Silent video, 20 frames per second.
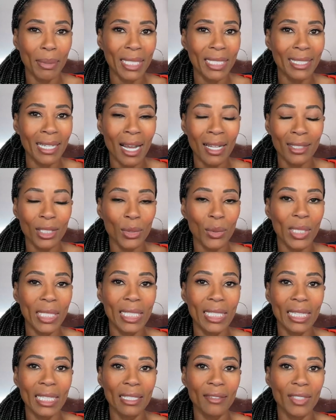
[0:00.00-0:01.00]
but not so he
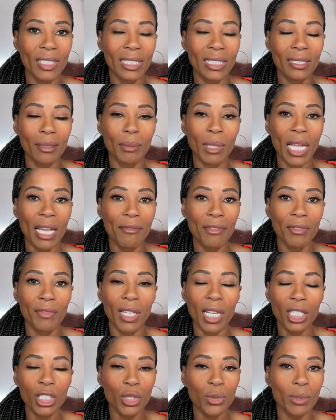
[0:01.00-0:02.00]
can live in some life of
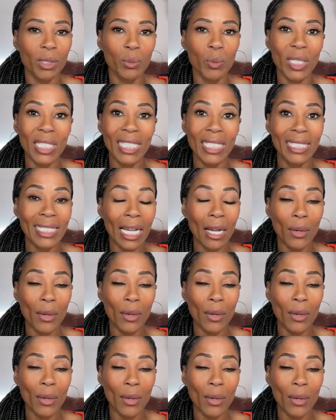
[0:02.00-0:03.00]
luxury when he's out
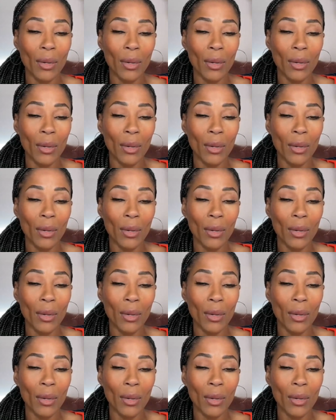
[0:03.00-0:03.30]
here